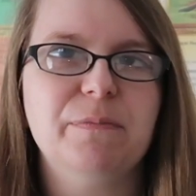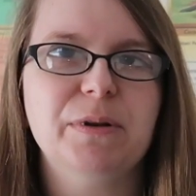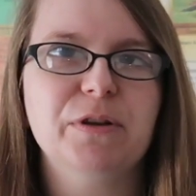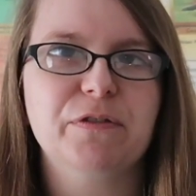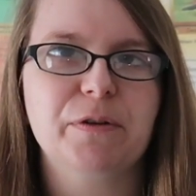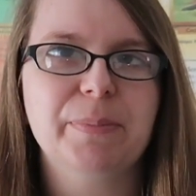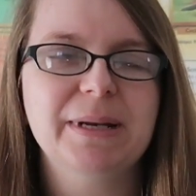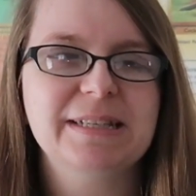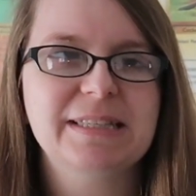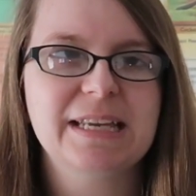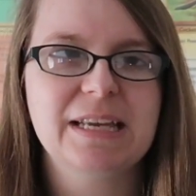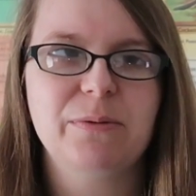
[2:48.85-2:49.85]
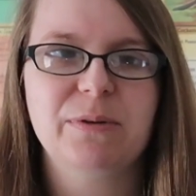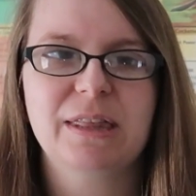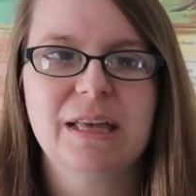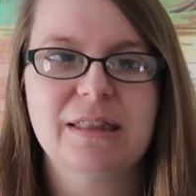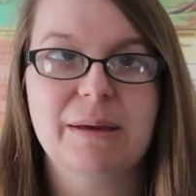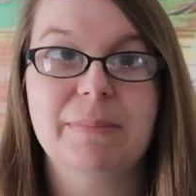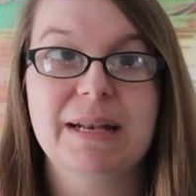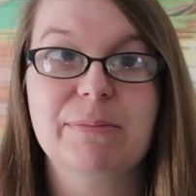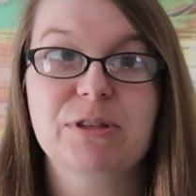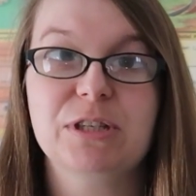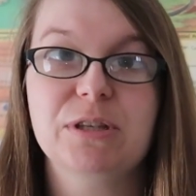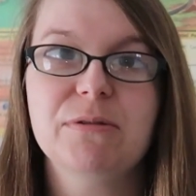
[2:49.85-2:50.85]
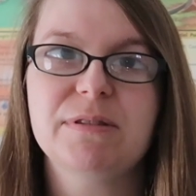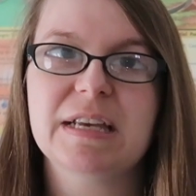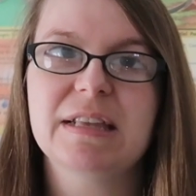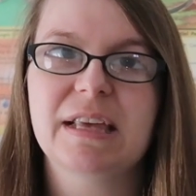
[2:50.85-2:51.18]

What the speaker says: manoeuvrability with them being able to use it.